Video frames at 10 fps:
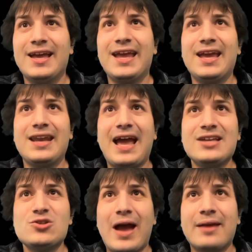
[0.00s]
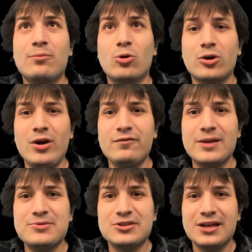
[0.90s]
And as you add more coin
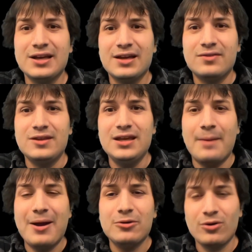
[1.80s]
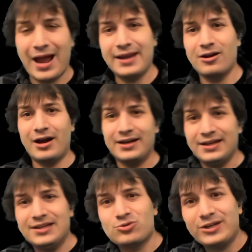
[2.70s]
flips, the amount you're adding on
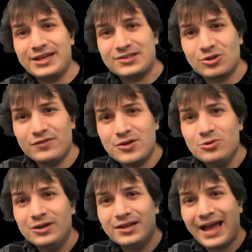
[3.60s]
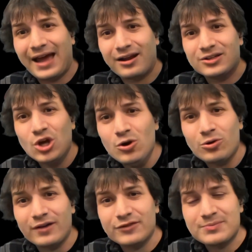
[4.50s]
is shrinking. So if you add on 2
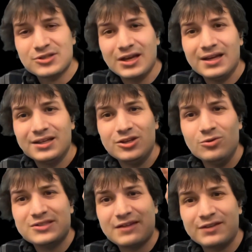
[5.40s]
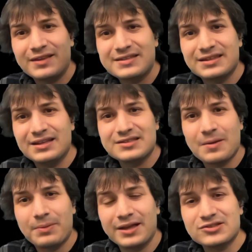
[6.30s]
coin flips, U is definitely less than this
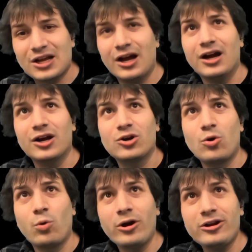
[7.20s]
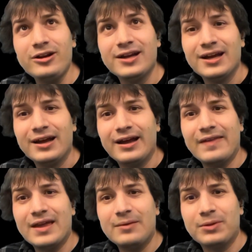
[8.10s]
plus a quarter, and
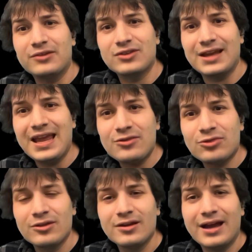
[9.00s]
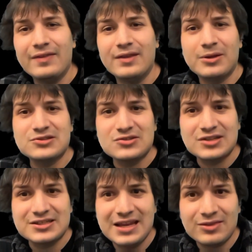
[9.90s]
then plus an eighth, and then plus a
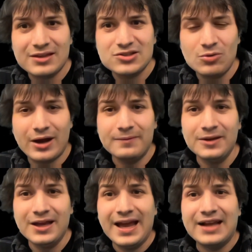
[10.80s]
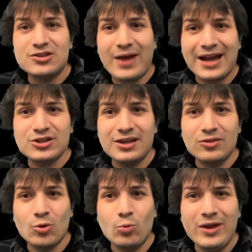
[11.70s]
16th, and so on. And so actually,
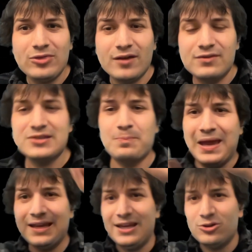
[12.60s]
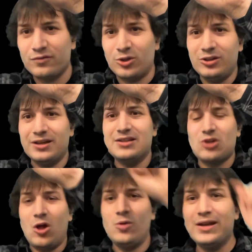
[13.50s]
the width of this pink interval is
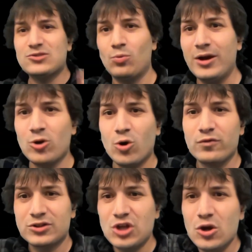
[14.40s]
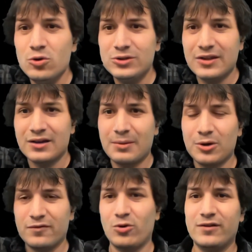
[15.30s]
always 1 over 2 to the number
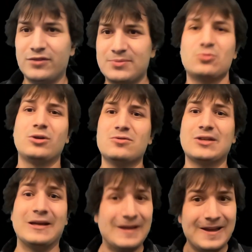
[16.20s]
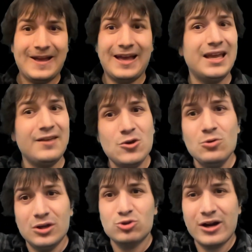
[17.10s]
of coin flips we're using. If you
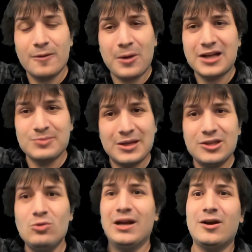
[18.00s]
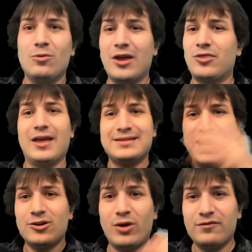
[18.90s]
try to approximate U with
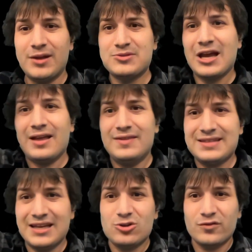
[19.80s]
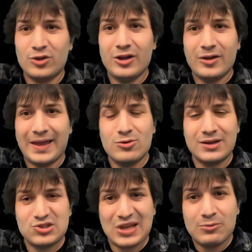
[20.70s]
10 coin flips, this interval that you can
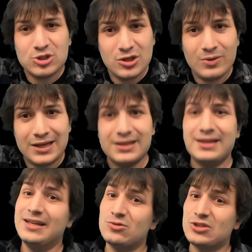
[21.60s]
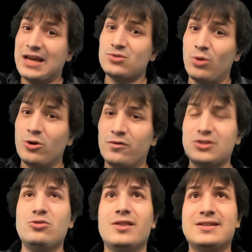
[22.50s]
sandwich U in is size 1 over
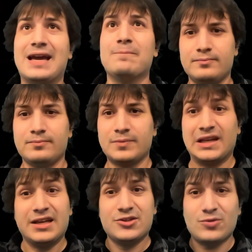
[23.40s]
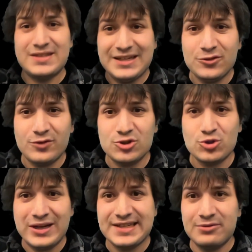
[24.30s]
2 to the 10. So this interval
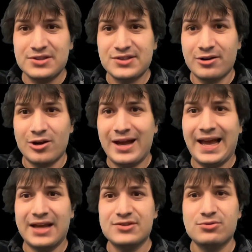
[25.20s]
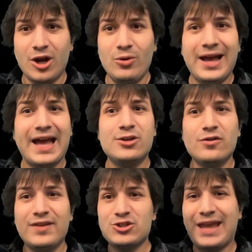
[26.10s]
shrinks down to 0 as you go, and you
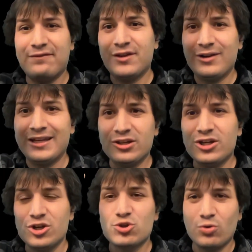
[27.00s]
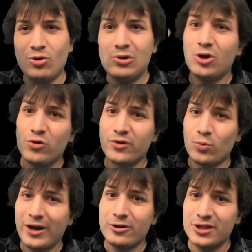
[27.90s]
eventually have very good control over
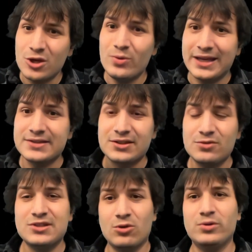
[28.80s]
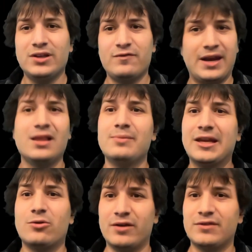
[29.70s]
where U is using only finitely many
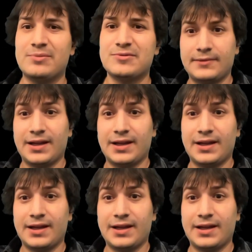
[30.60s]
coin flips.